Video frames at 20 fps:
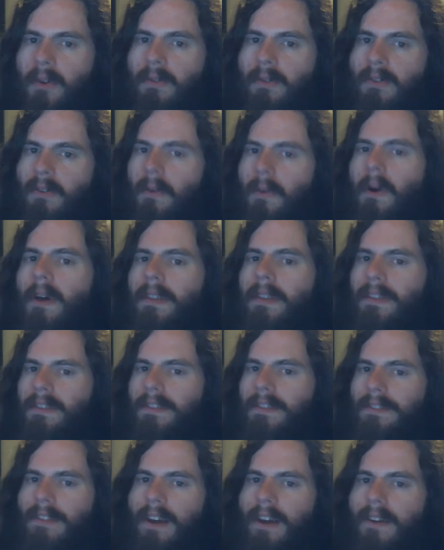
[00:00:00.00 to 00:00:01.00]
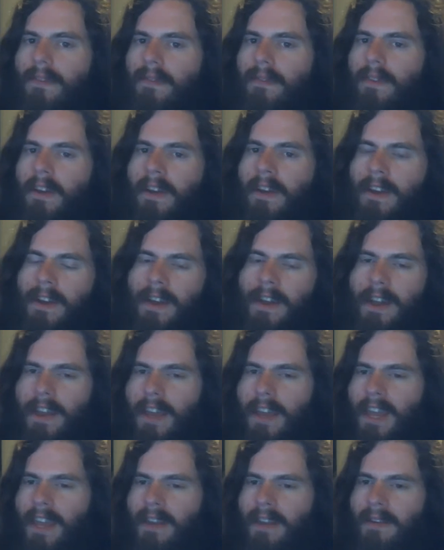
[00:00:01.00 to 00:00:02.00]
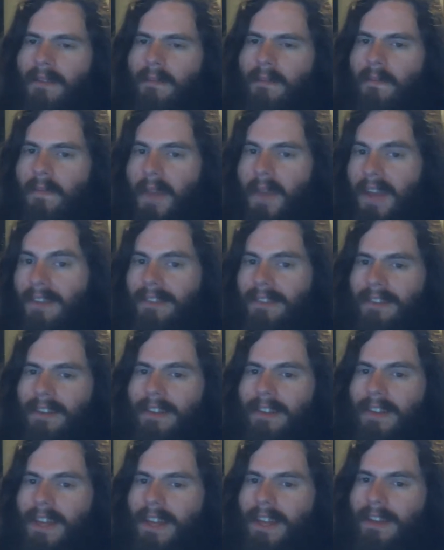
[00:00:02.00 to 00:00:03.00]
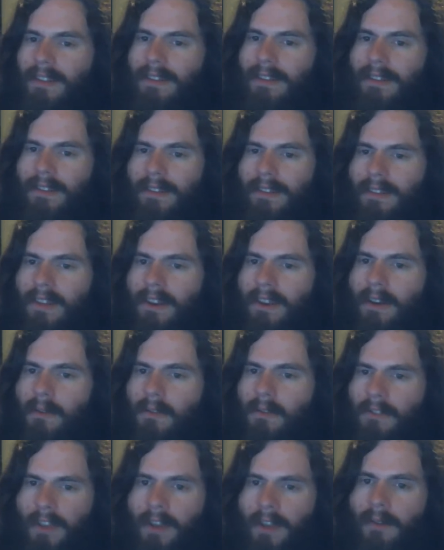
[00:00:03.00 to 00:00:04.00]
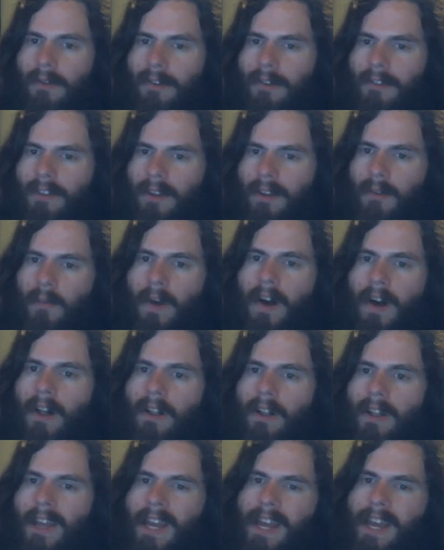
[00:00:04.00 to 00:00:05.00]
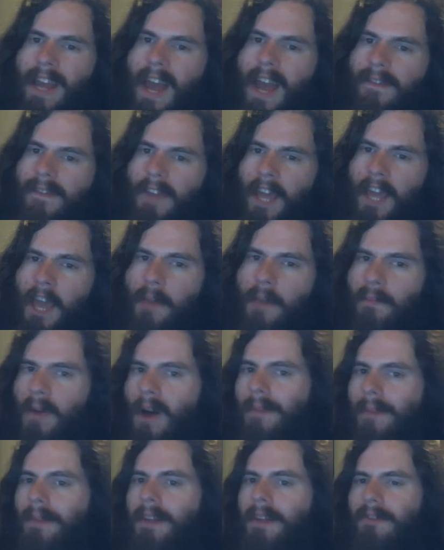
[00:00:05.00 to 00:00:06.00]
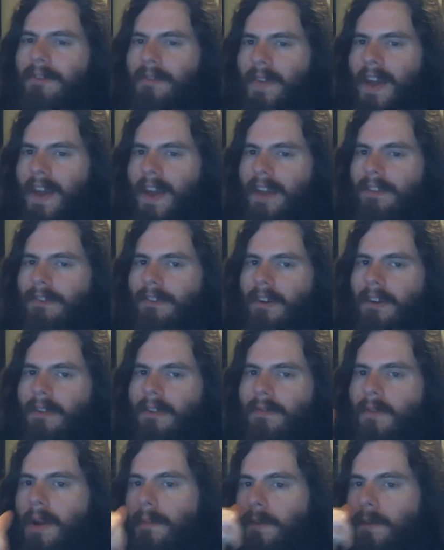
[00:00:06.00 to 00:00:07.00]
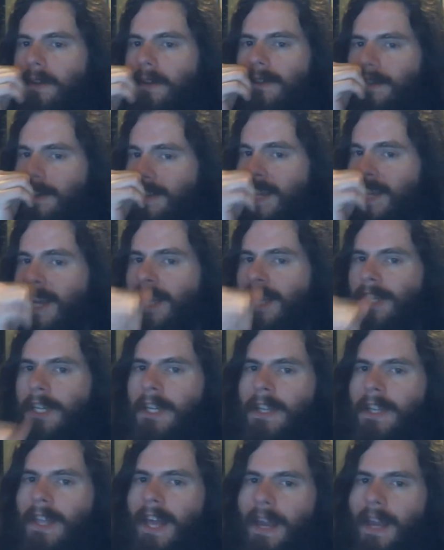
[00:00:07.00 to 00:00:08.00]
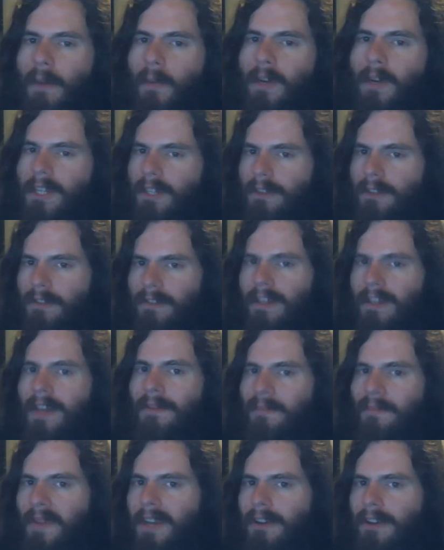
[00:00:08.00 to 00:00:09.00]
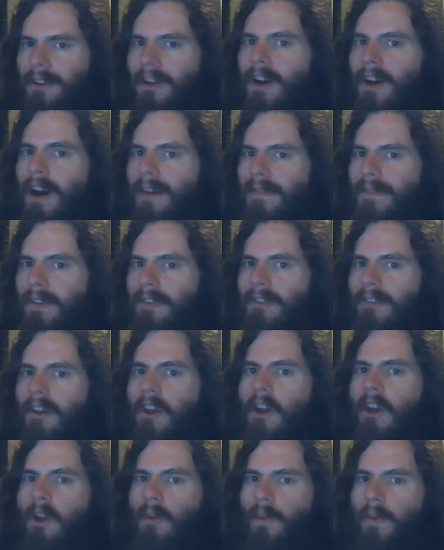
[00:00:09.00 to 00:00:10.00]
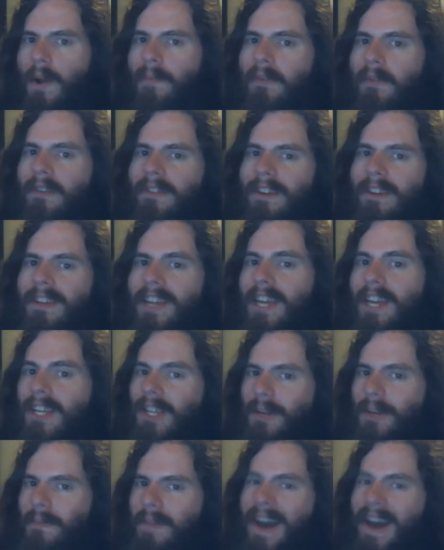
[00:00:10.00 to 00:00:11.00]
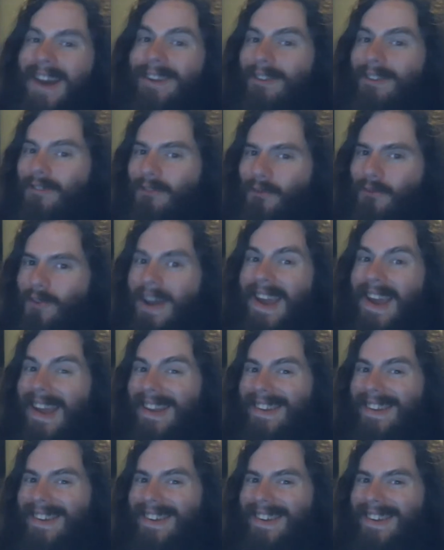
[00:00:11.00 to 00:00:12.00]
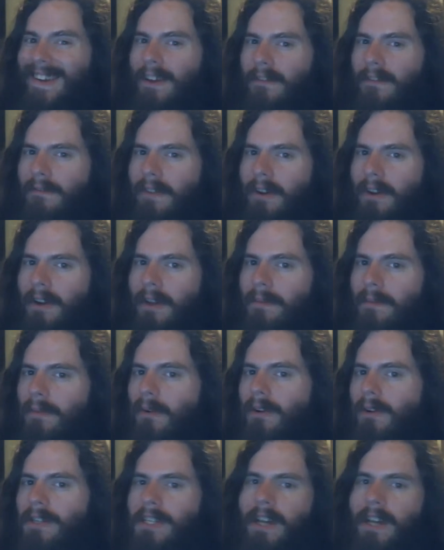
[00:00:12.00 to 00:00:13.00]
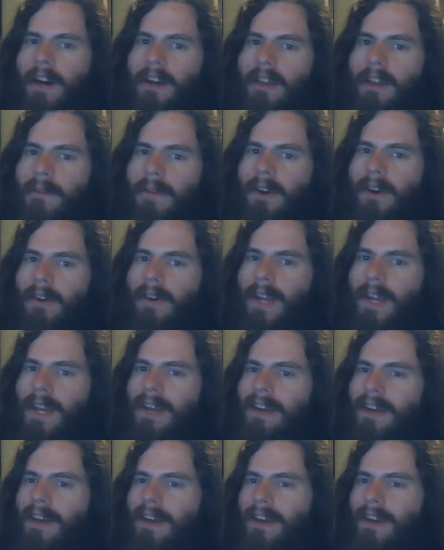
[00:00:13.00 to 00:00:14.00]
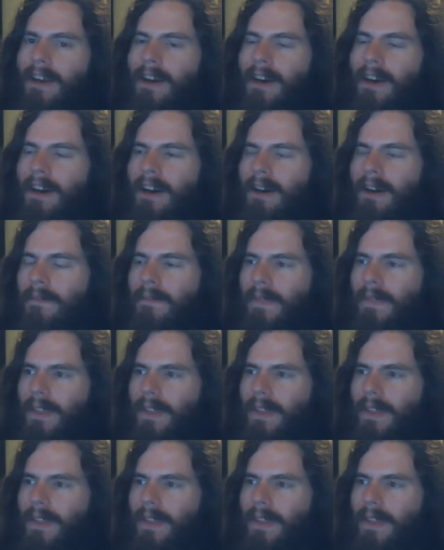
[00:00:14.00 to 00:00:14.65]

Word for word: do all this stuff in basically, you know, secrecy while having a public face of representation. Like what you'll see in Peter Coffin's Representation Matters, right? Very important documentary. Um,